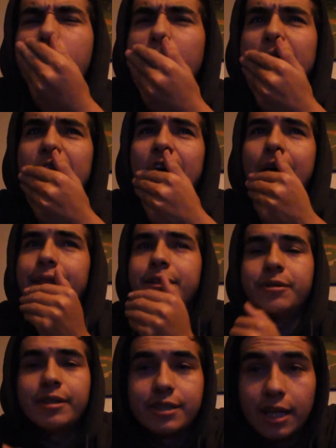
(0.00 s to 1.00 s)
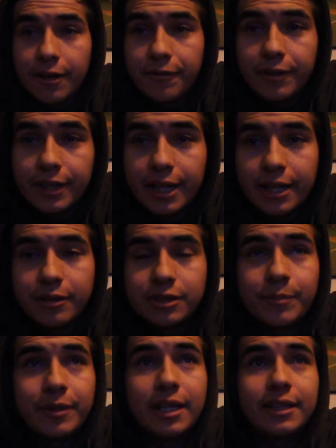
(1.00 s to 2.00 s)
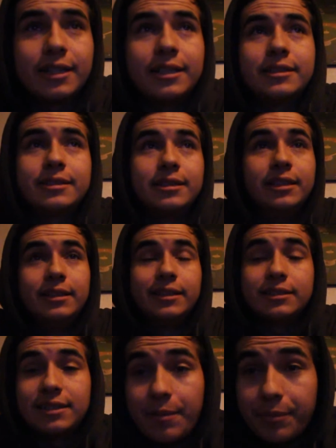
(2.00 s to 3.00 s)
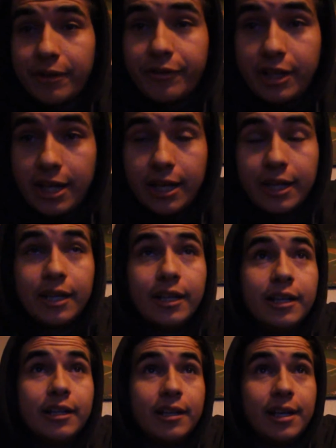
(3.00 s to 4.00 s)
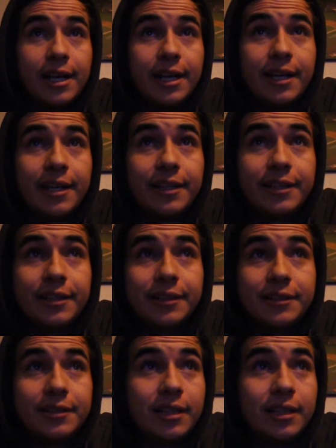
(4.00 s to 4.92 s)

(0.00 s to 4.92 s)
But uh, that's really tough. Again, something like this doesn't happen every day, and it,